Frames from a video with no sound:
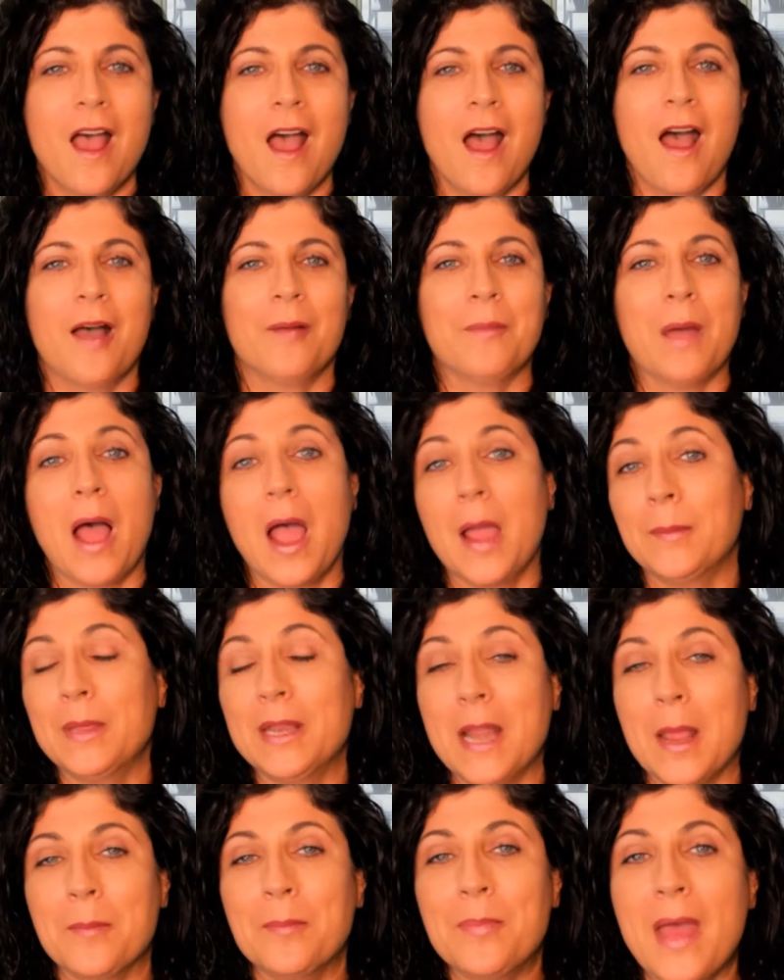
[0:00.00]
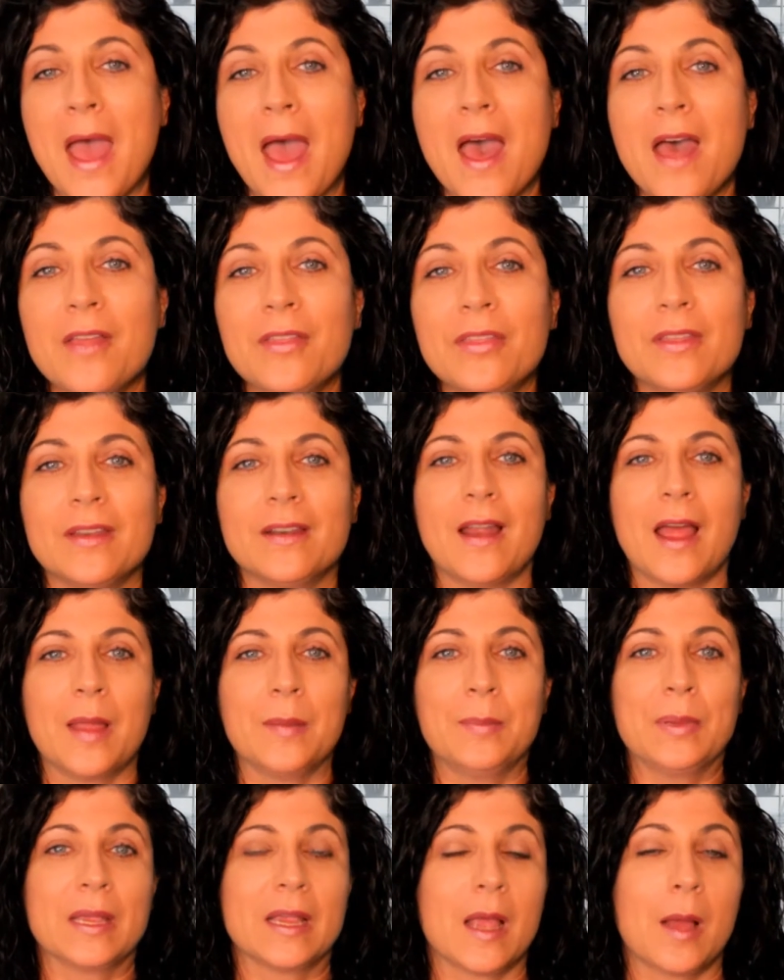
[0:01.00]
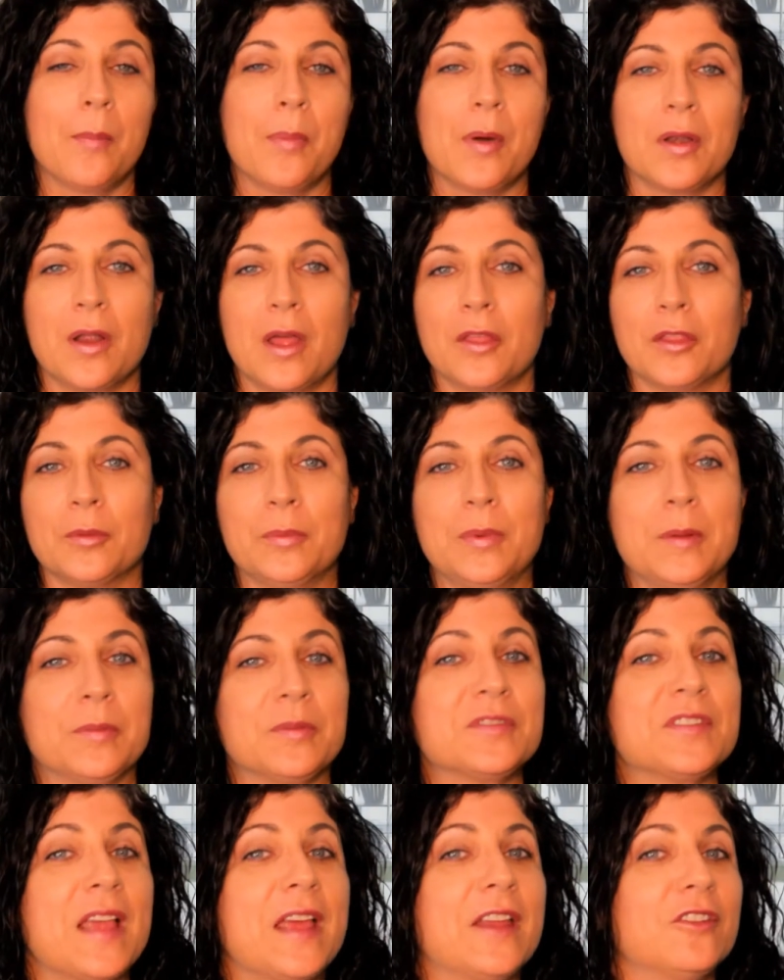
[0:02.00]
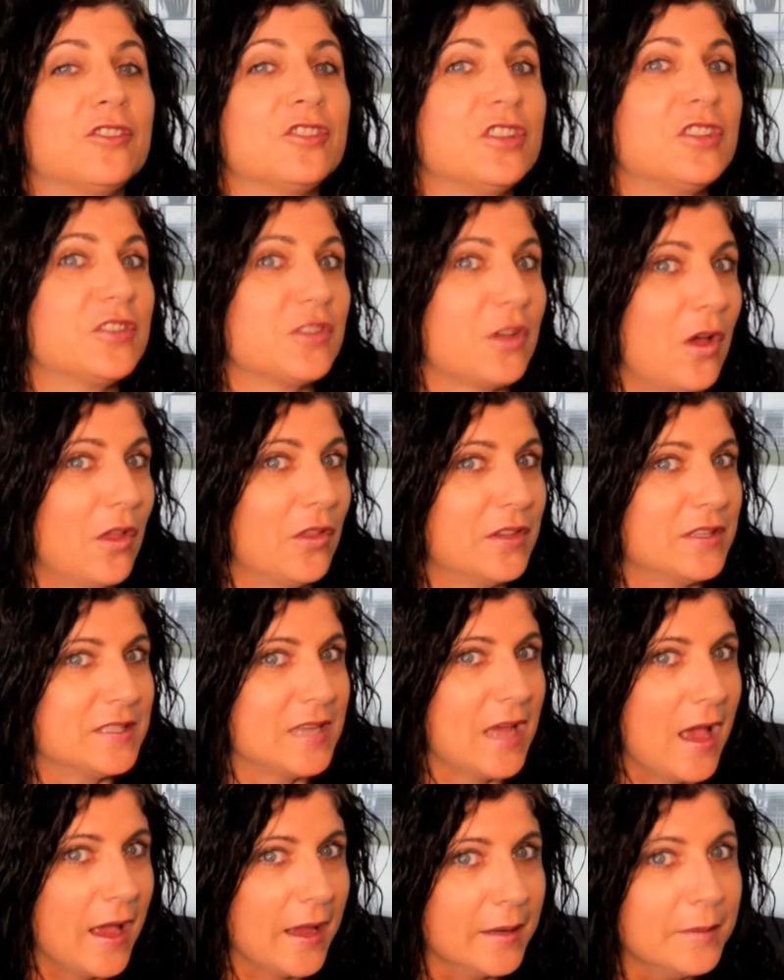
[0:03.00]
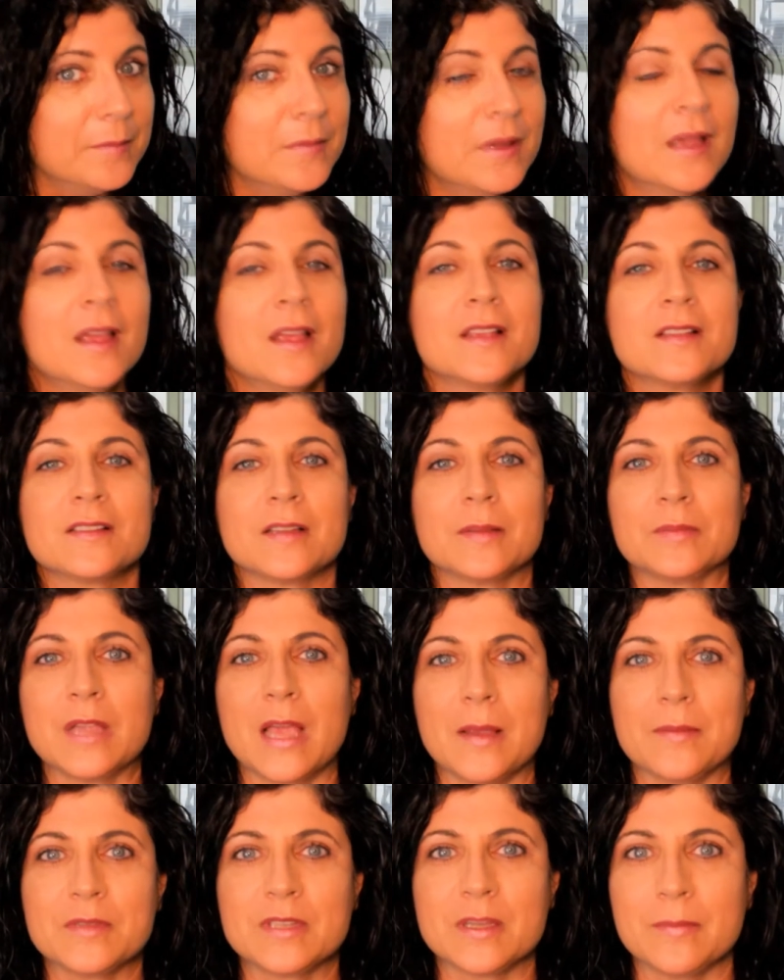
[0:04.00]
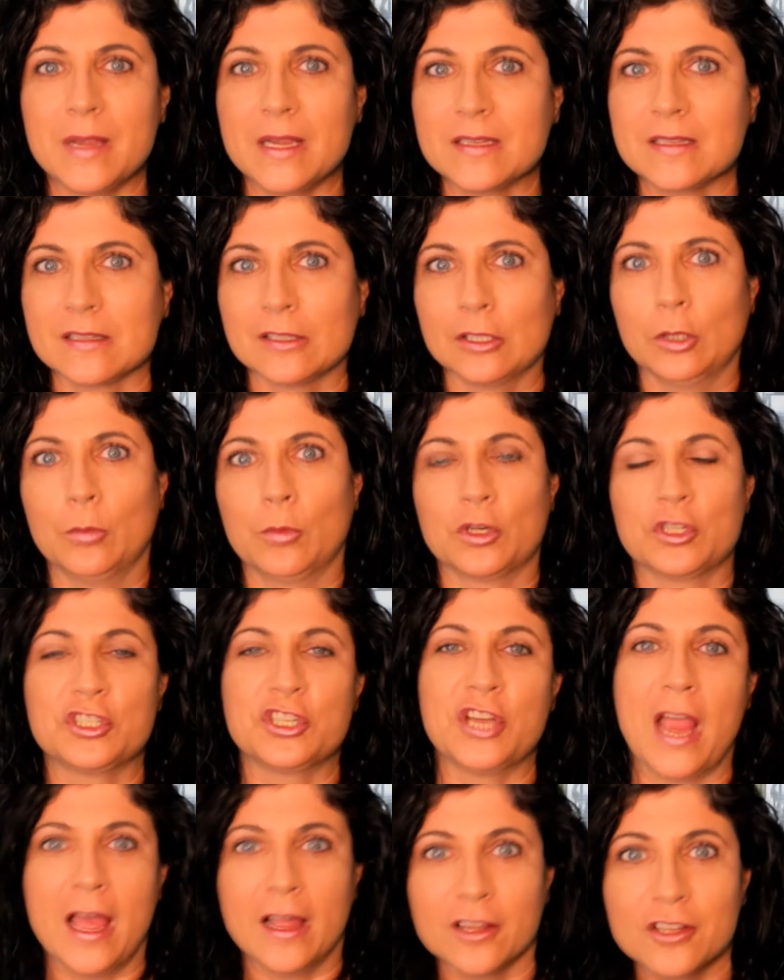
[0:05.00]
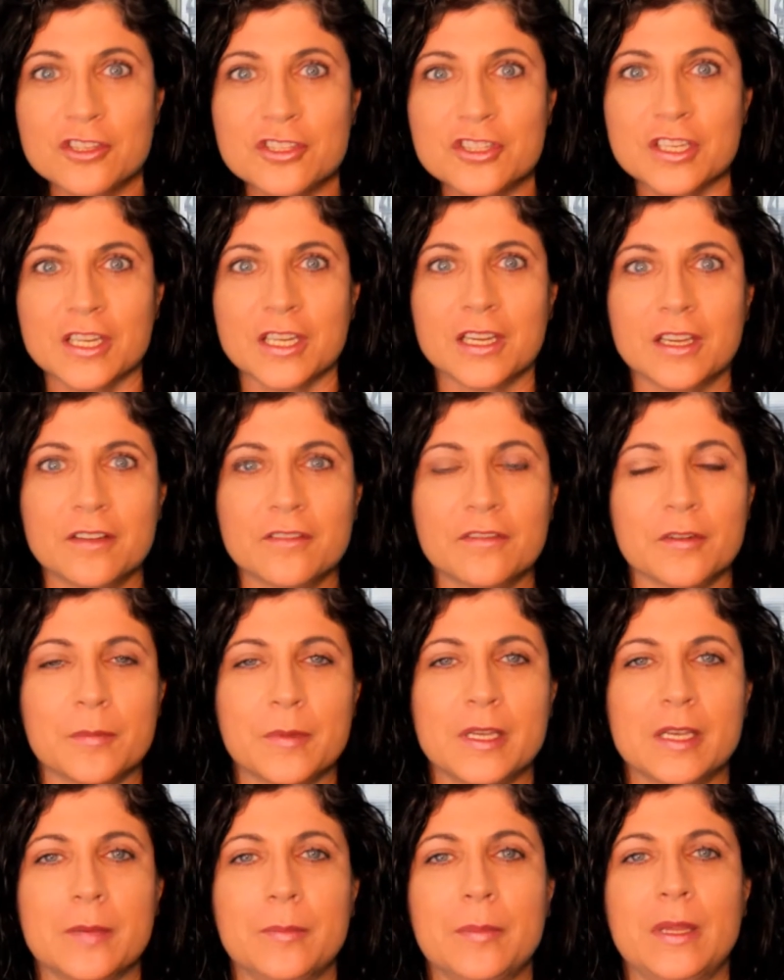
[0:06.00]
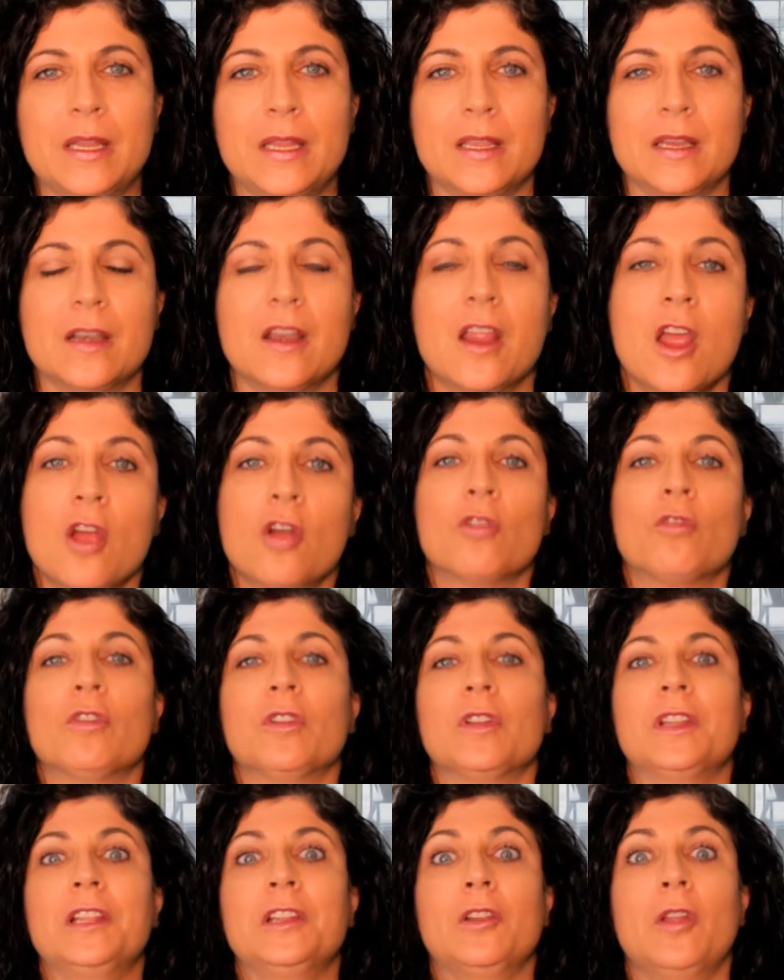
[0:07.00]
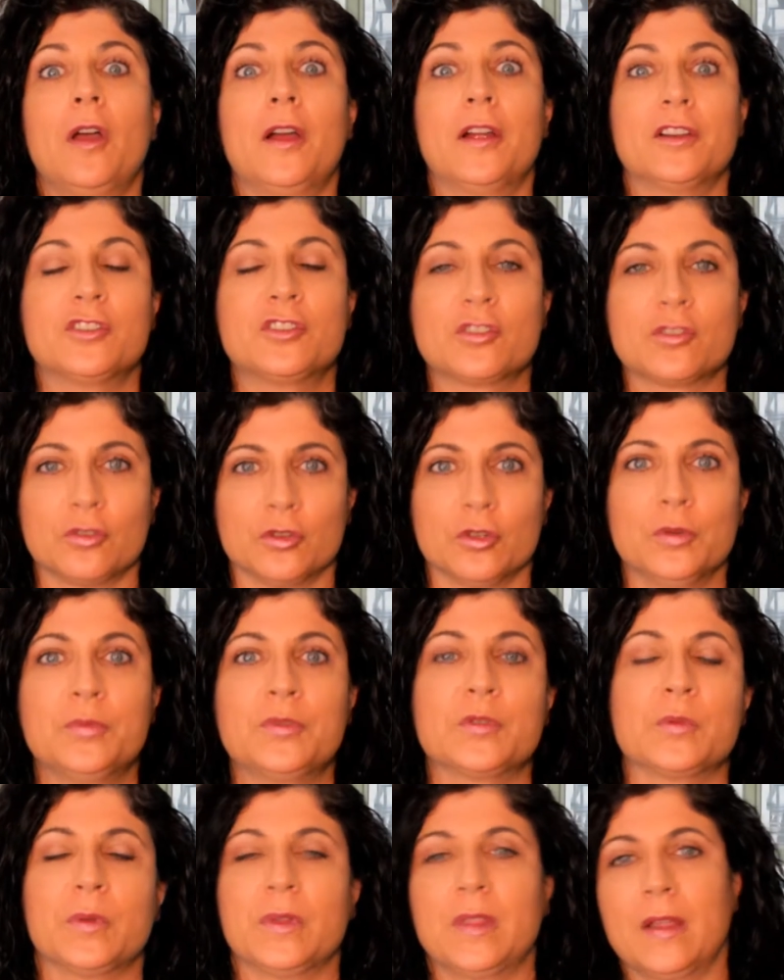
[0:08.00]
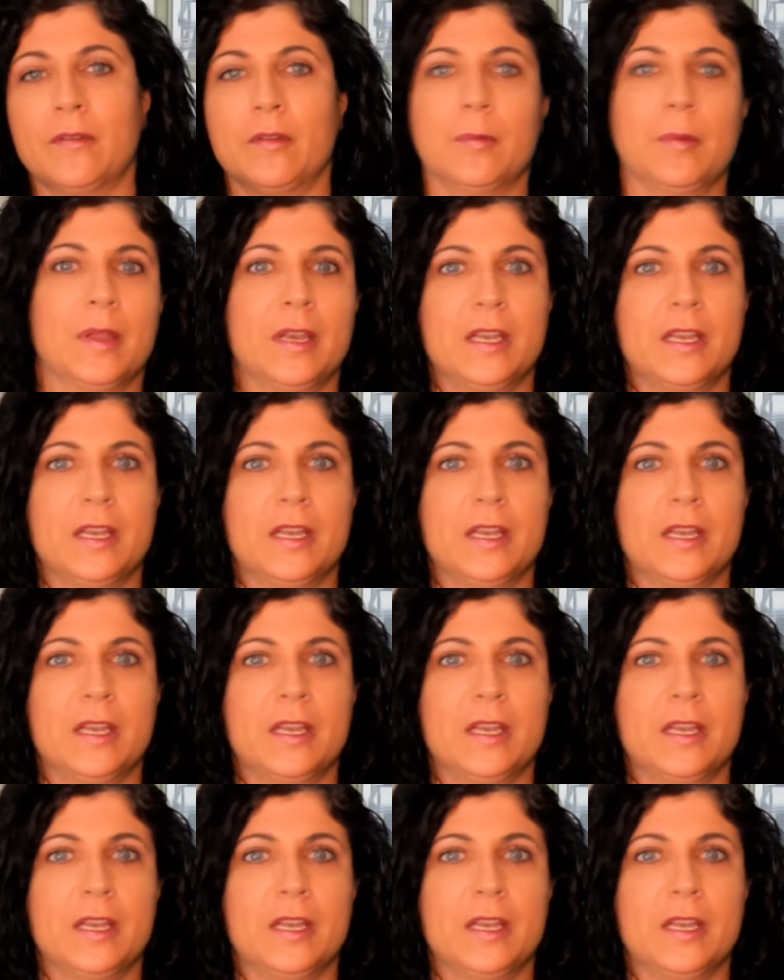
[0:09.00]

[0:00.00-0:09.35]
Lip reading: I'm an empath and I pick up on other people's energies all the time. Sometimes it makes it a little more challenging for me to be in really large groups with everybody